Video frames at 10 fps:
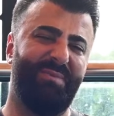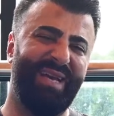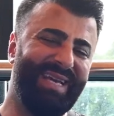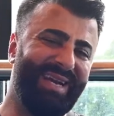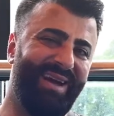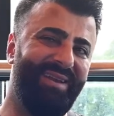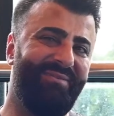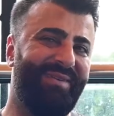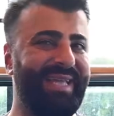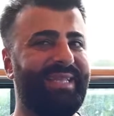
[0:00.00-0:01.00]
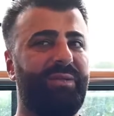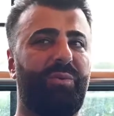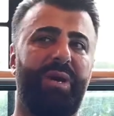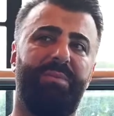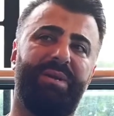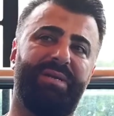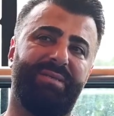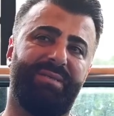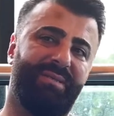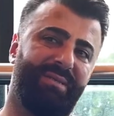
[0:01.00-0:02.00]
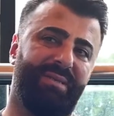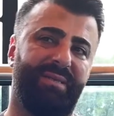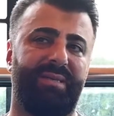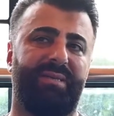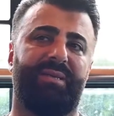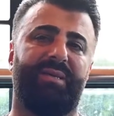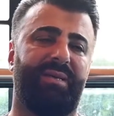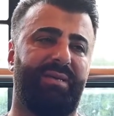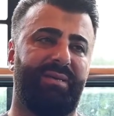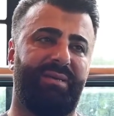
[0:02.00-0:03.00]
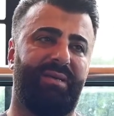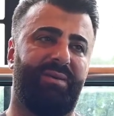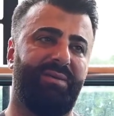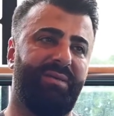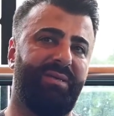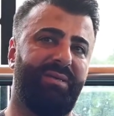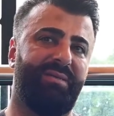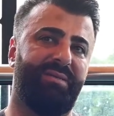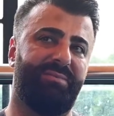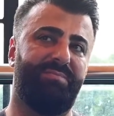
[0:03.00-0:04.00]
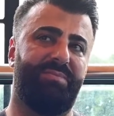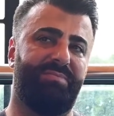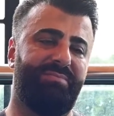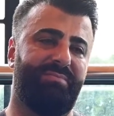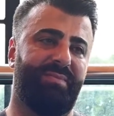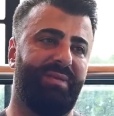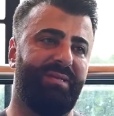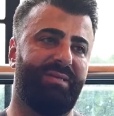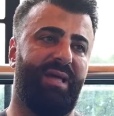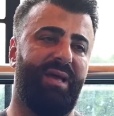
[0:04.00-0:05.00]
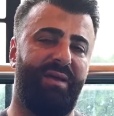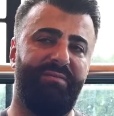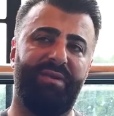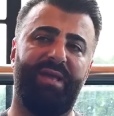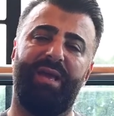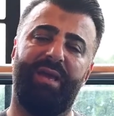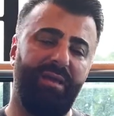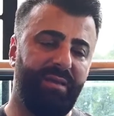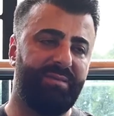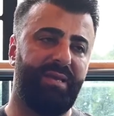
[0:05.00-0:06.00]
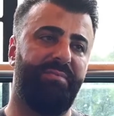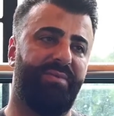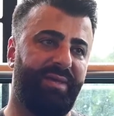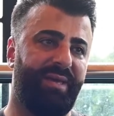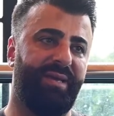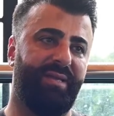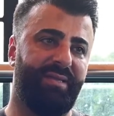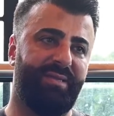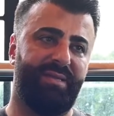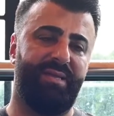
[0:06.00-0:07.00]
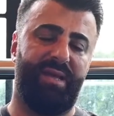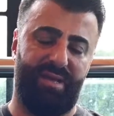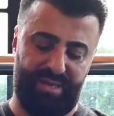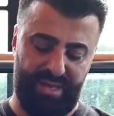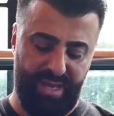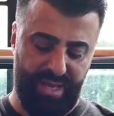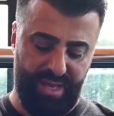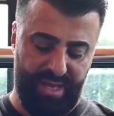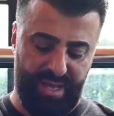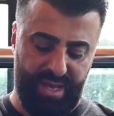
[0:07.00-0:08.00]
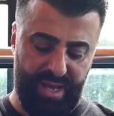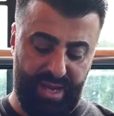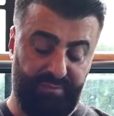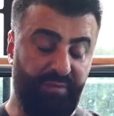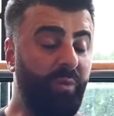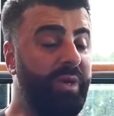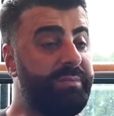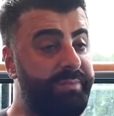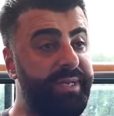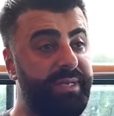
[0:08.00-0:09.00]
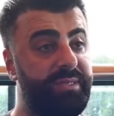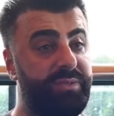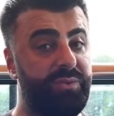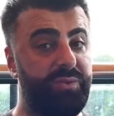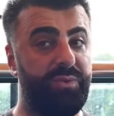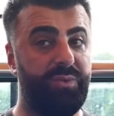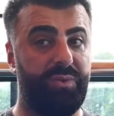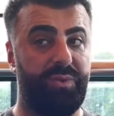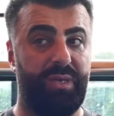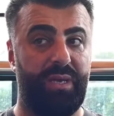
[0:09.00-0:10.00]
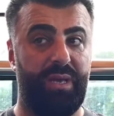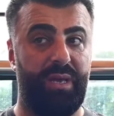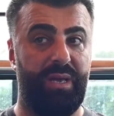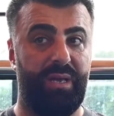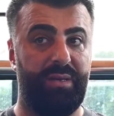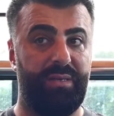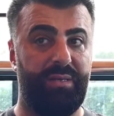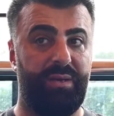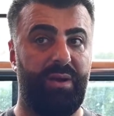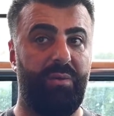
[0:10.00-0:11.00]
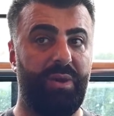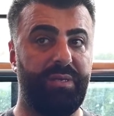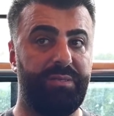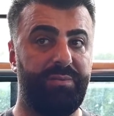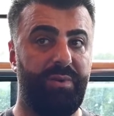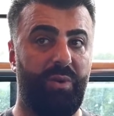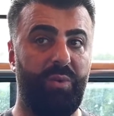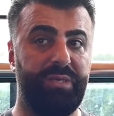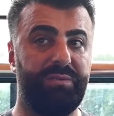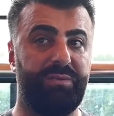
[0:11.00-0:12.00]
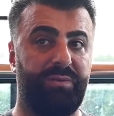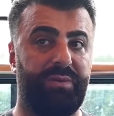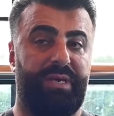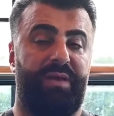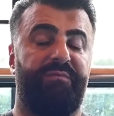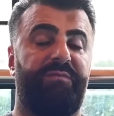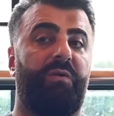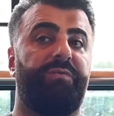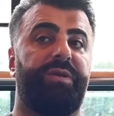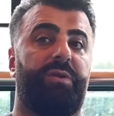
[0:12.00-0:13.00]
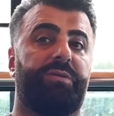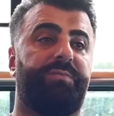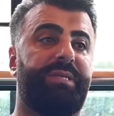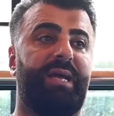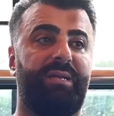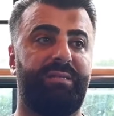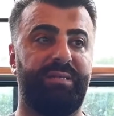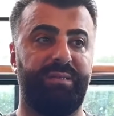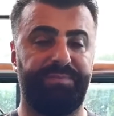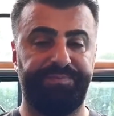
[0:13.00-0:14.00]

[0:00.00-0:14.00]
but it kind of faded away because, it's like every day, same thing and this and that. And I've always been into, I wanted to always get involved in hospitality.